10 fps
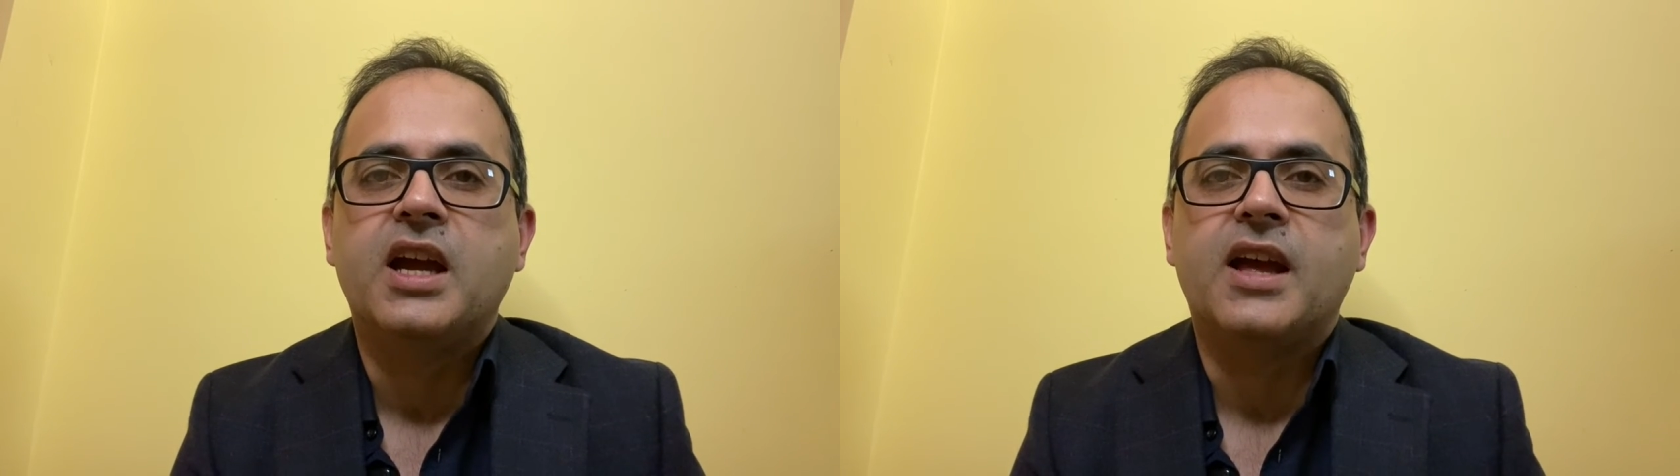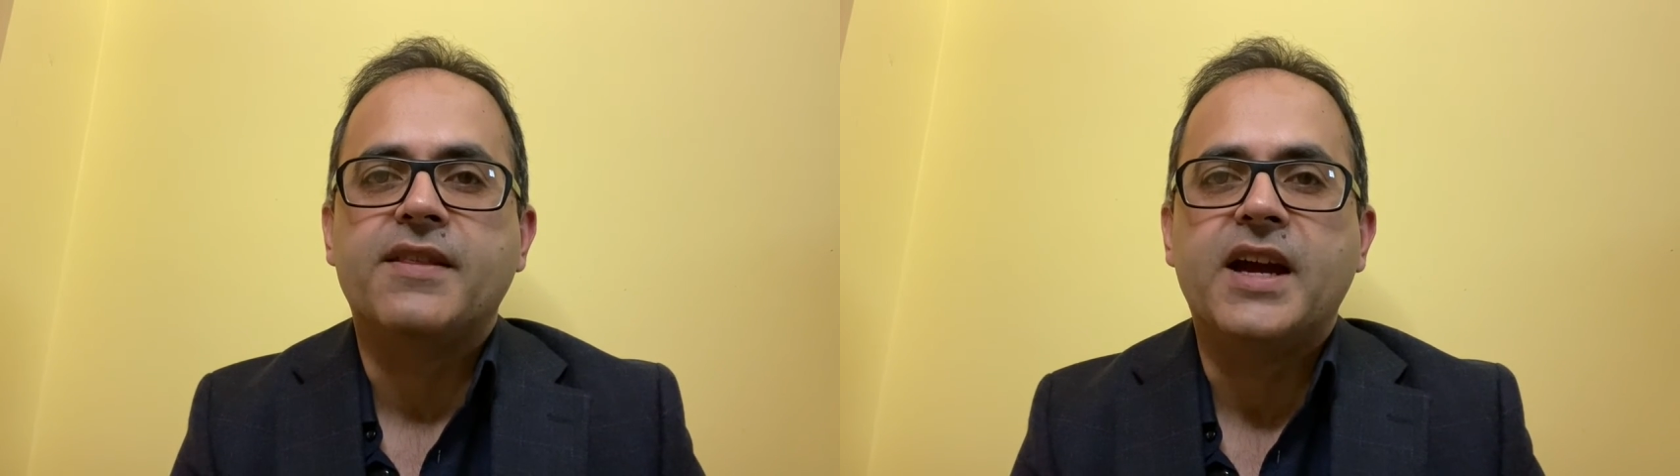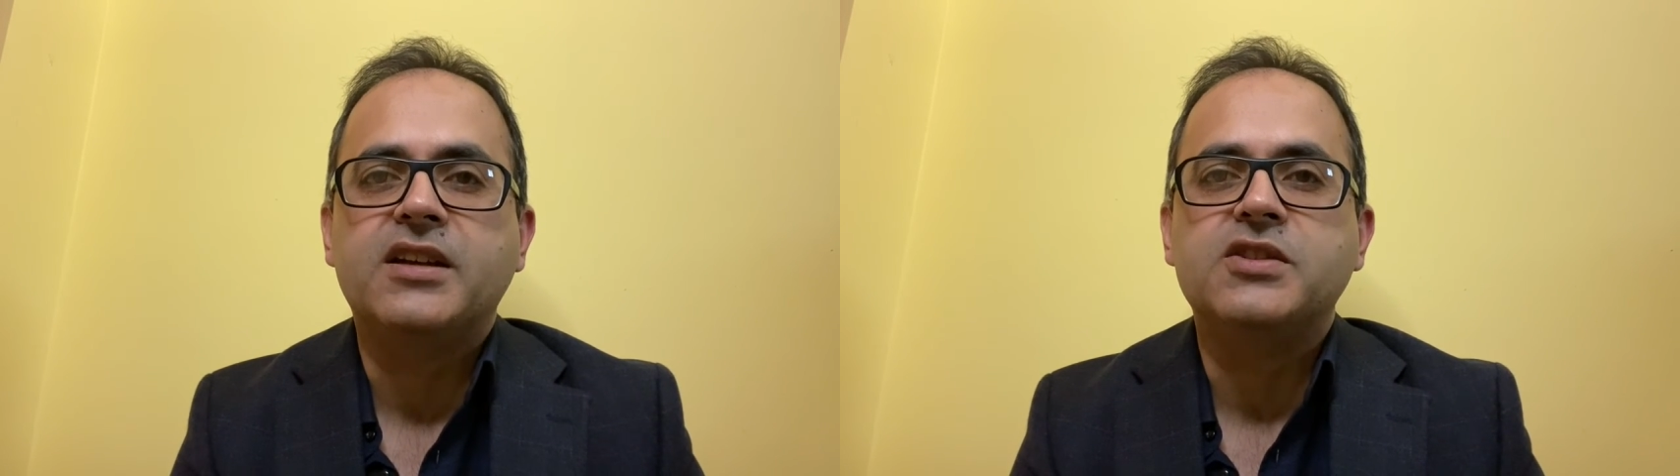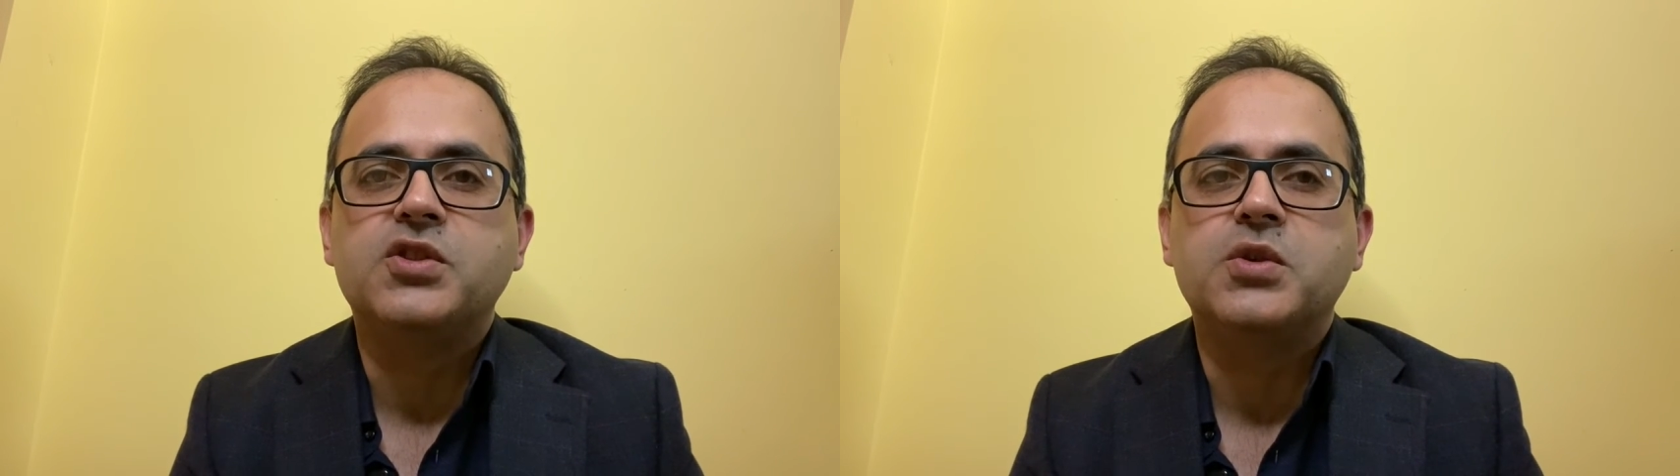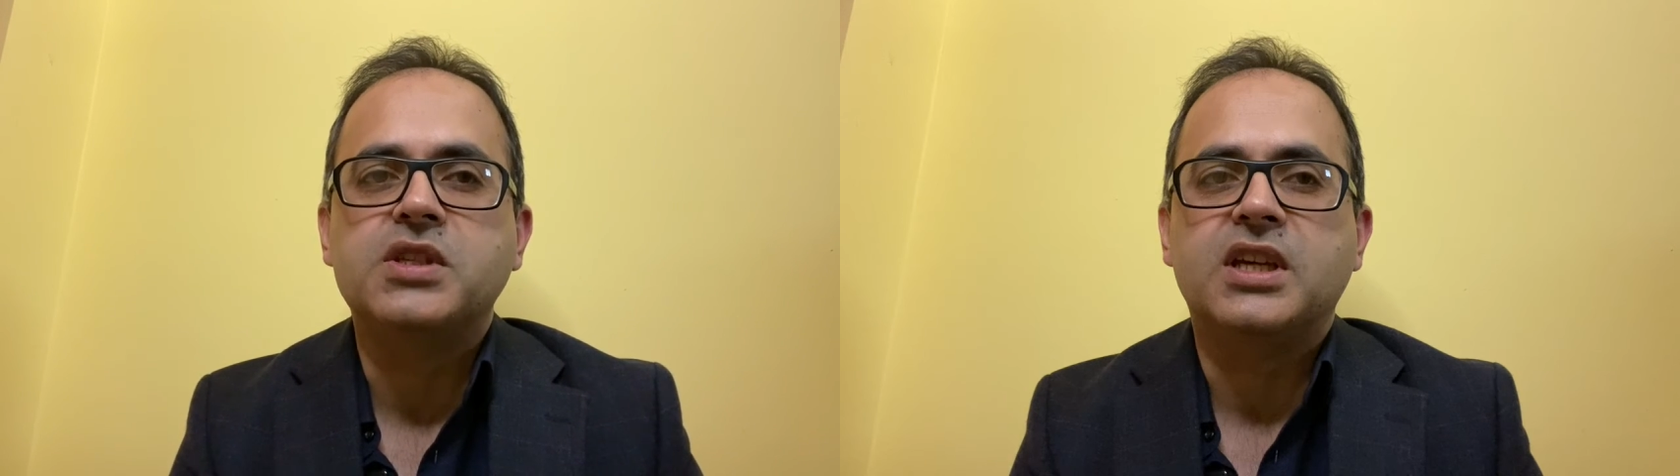and that is
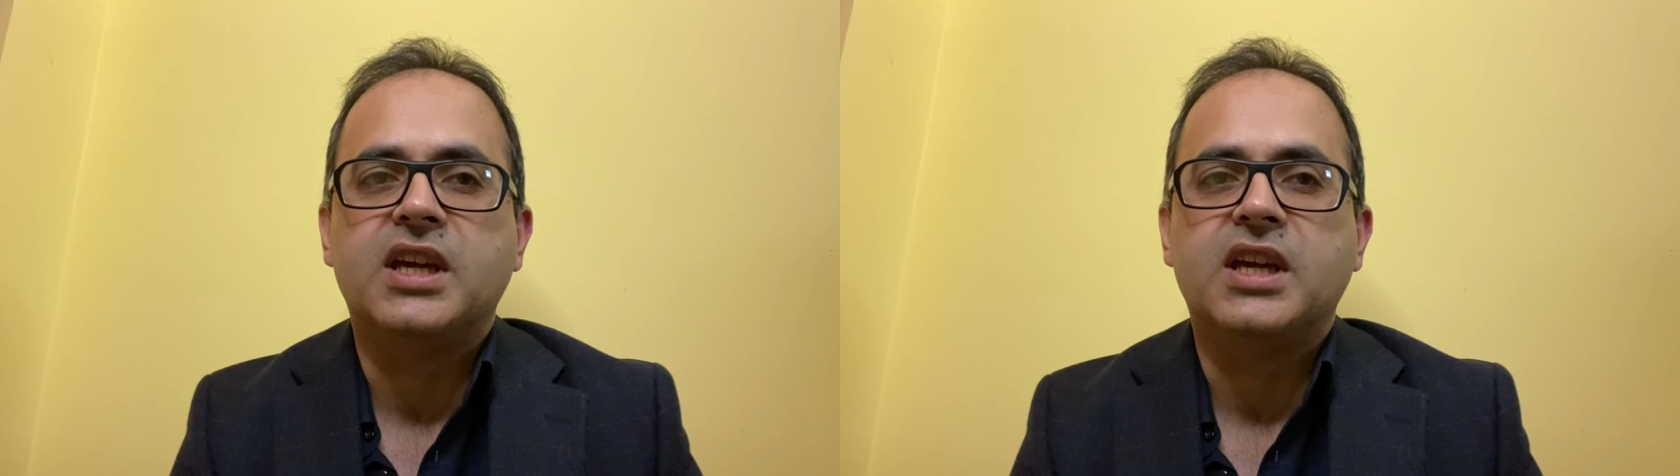using